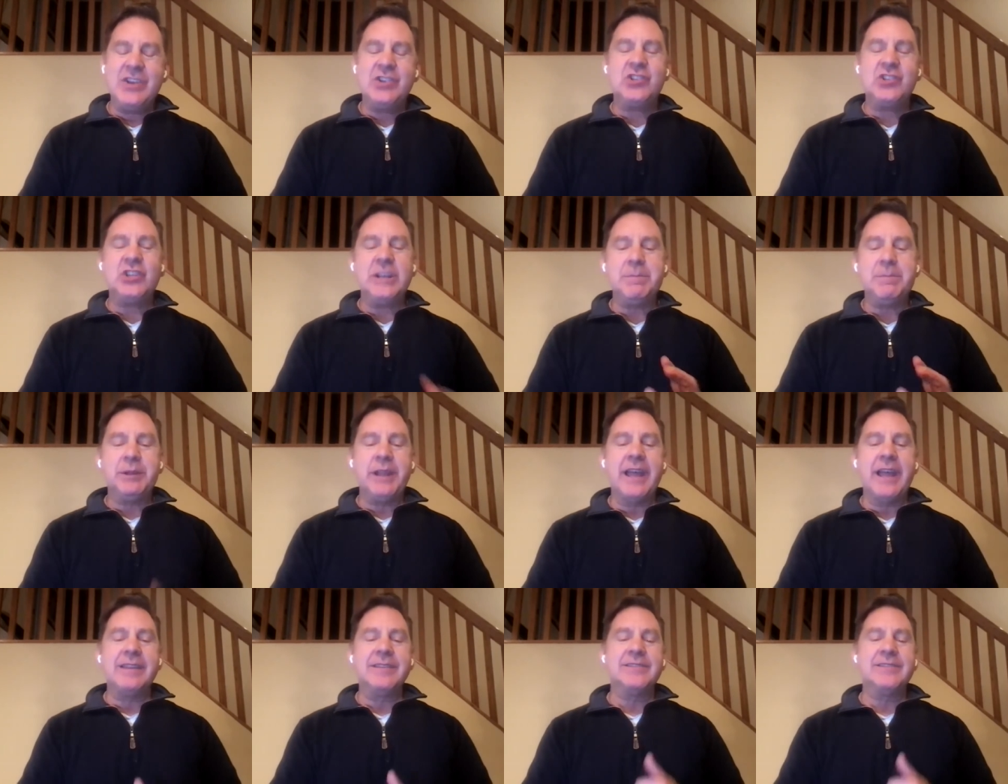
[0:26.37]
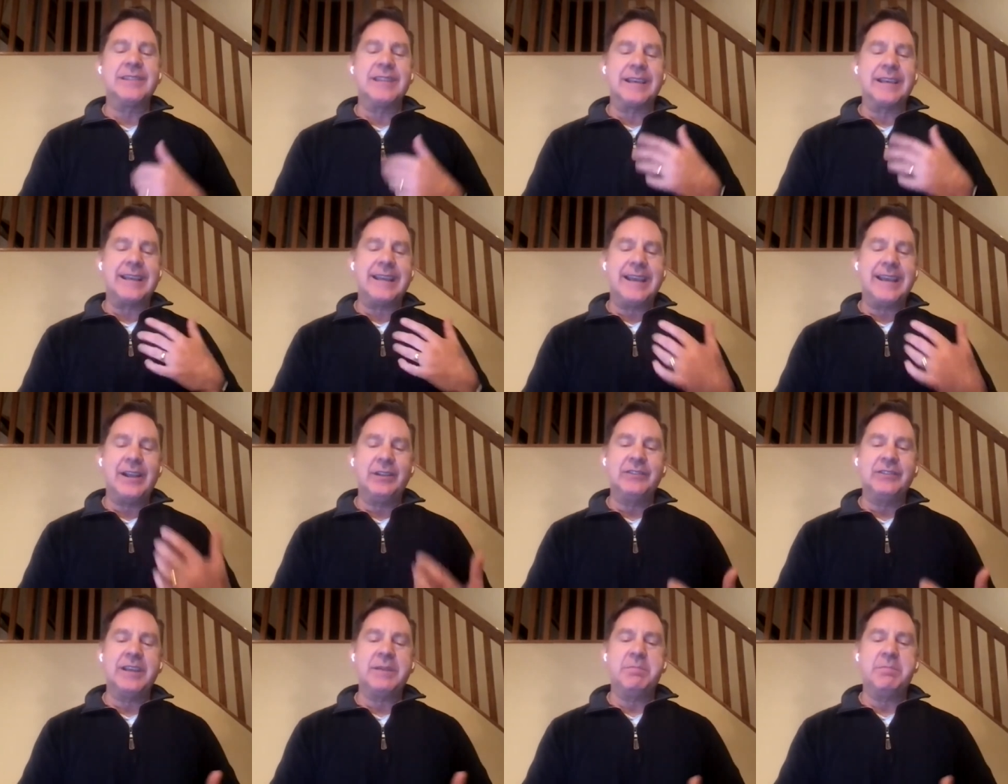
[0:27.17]
She blends the
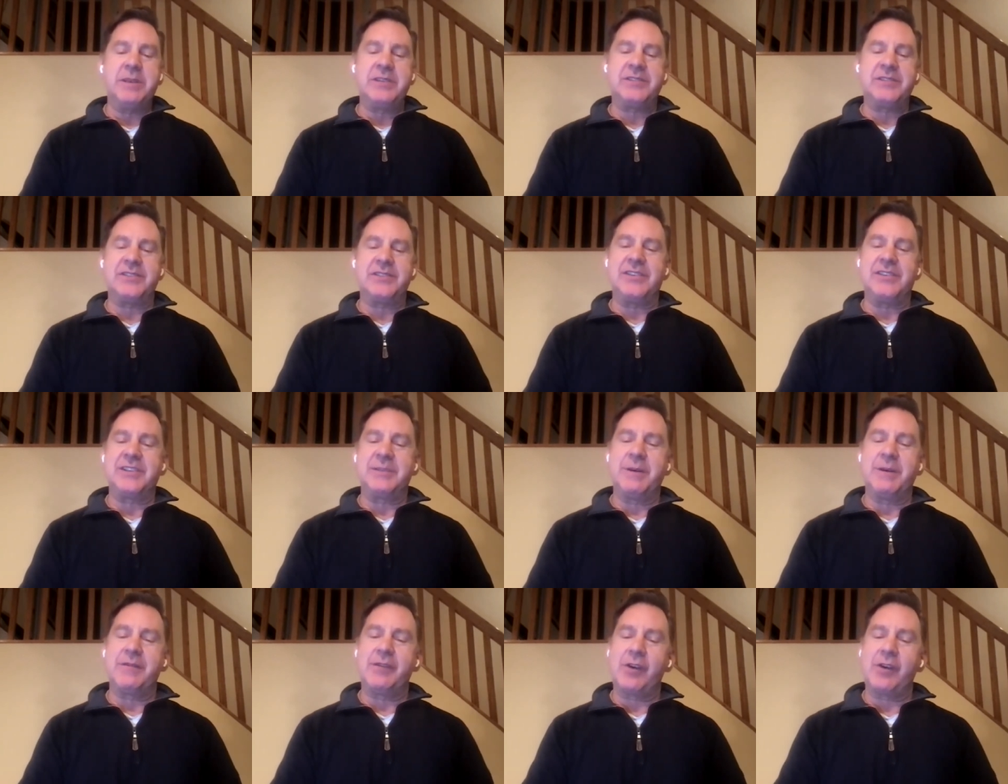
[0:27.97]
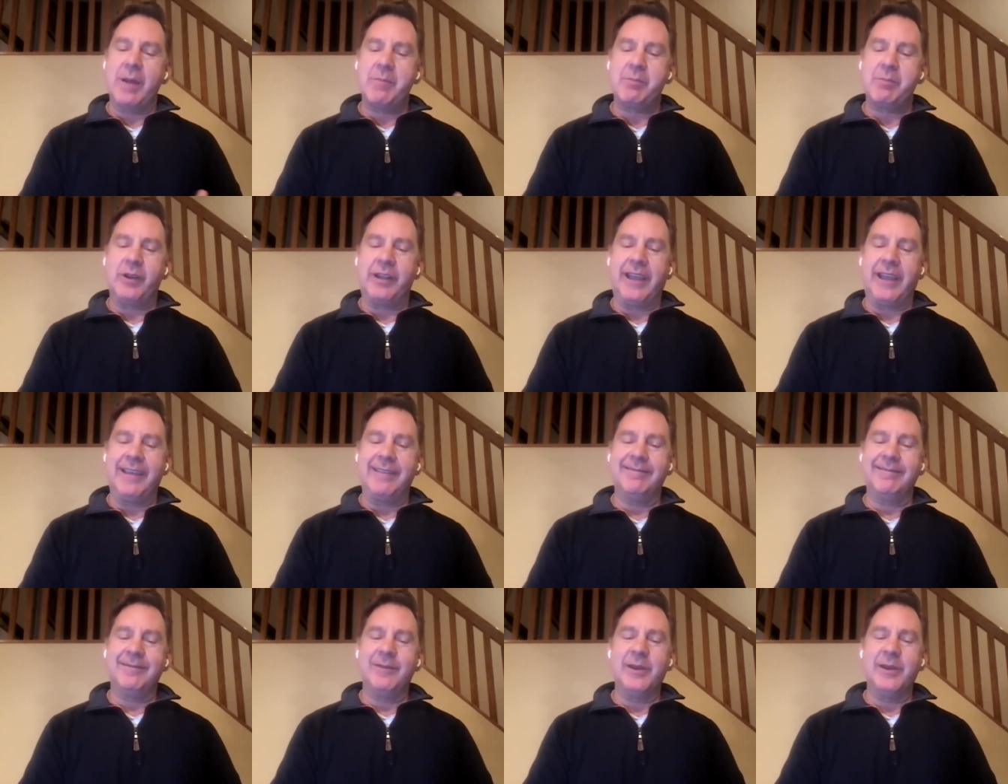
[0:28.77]
Celtic mysticism of her
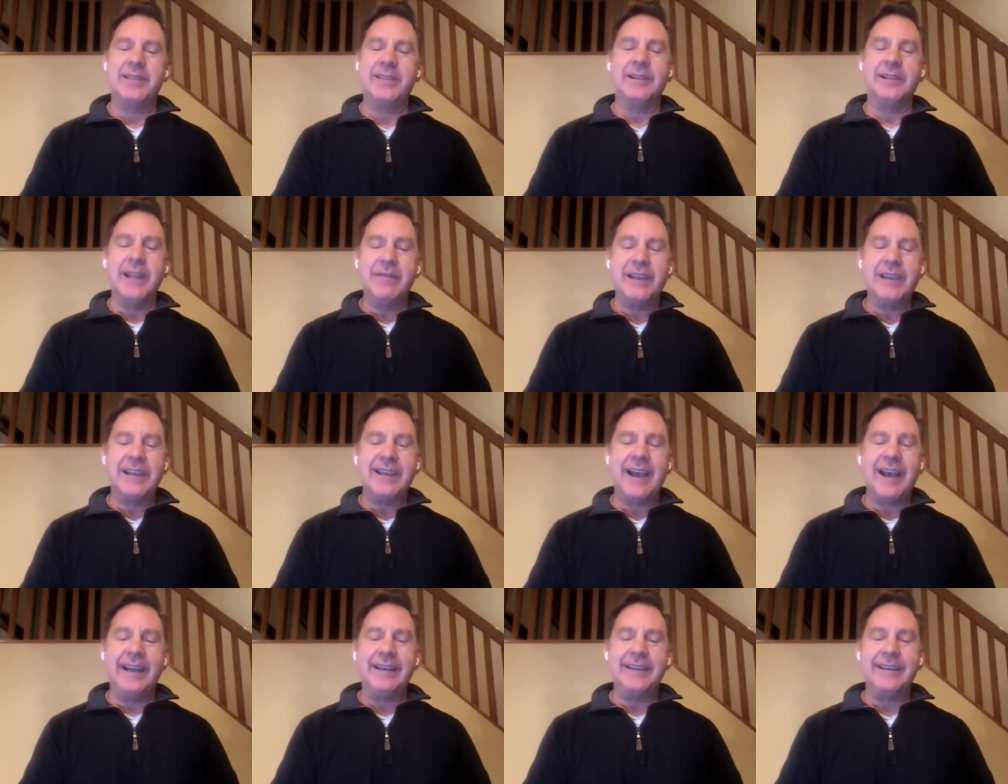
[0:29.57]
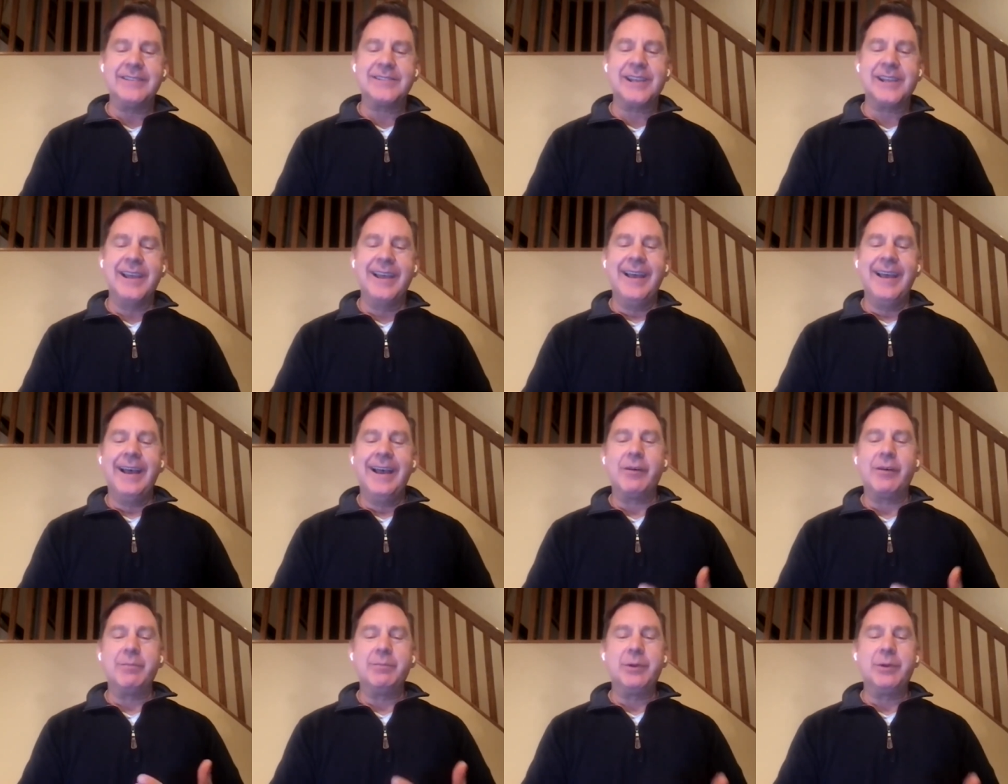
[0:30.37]
upbringing with the loving kindness
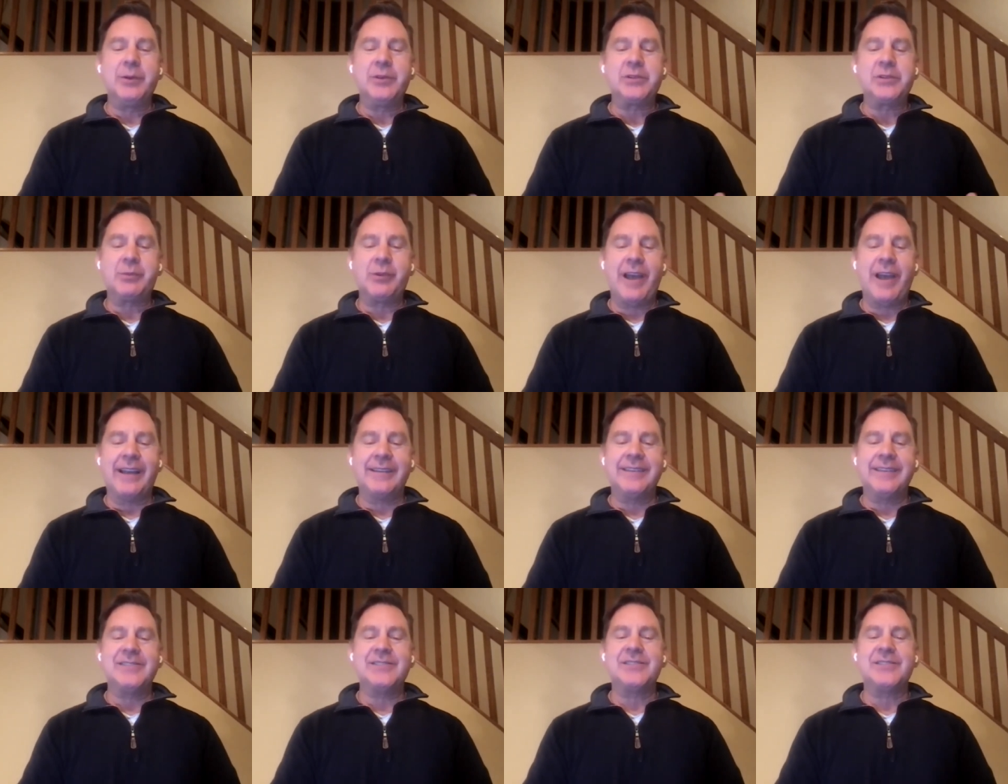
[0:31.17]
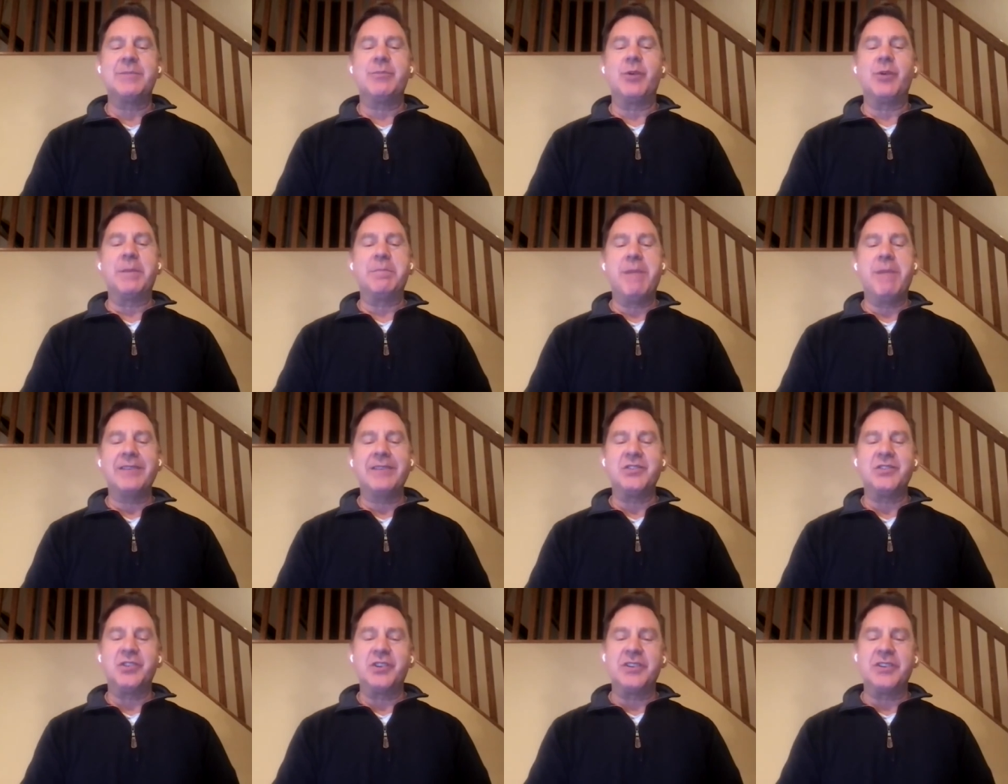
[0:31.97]
of her Buddhist practice to bring
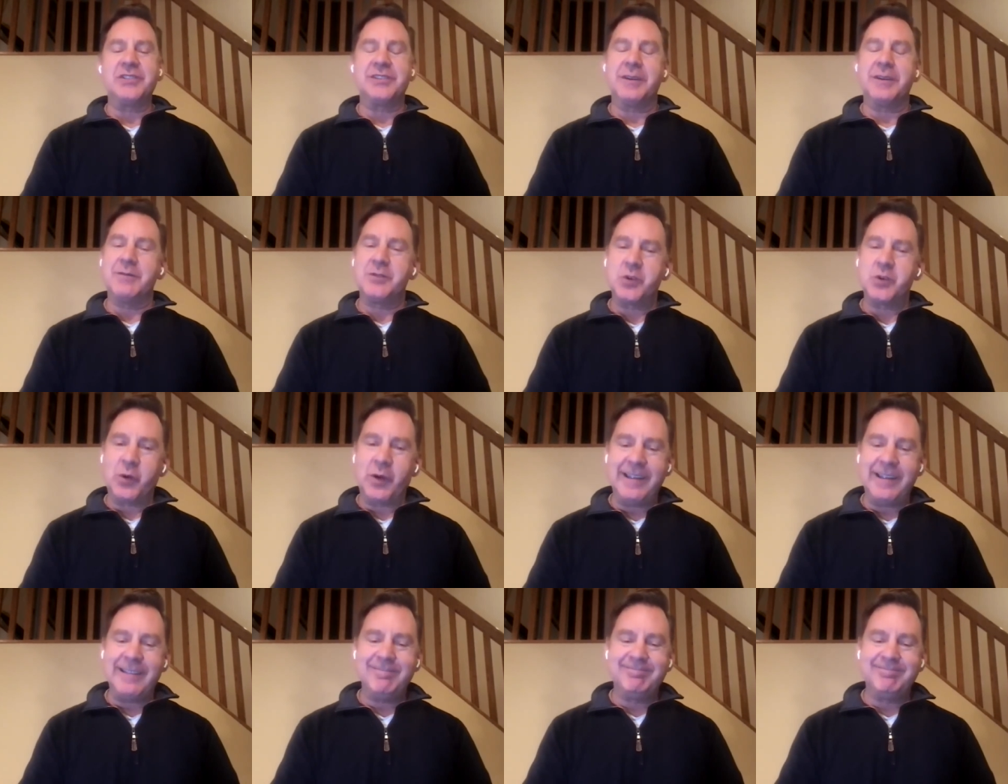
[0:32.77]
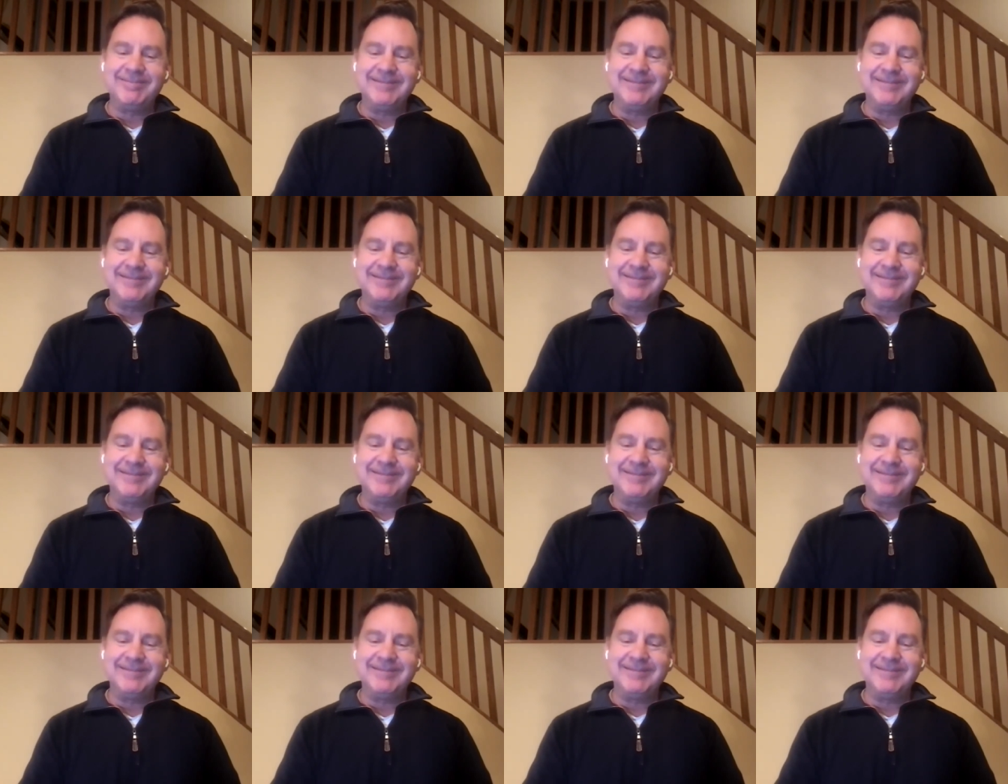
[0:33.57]
messages of joy,